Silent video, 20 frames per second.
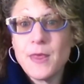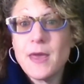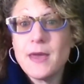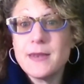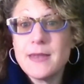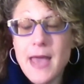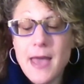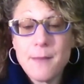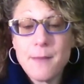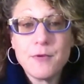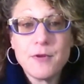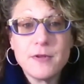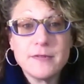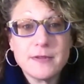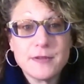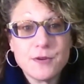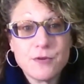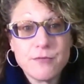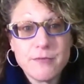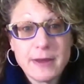An
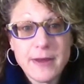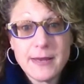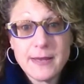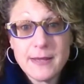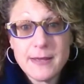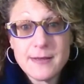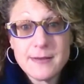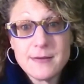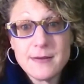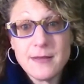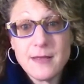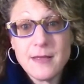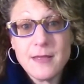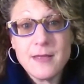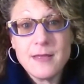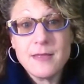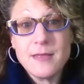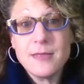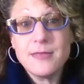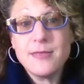emerald and a radiant,
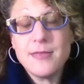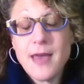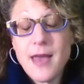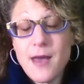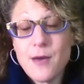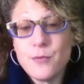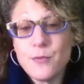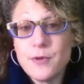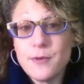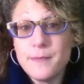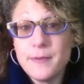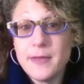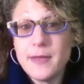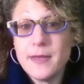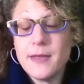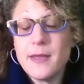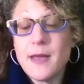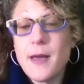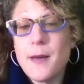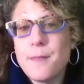that will
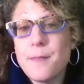be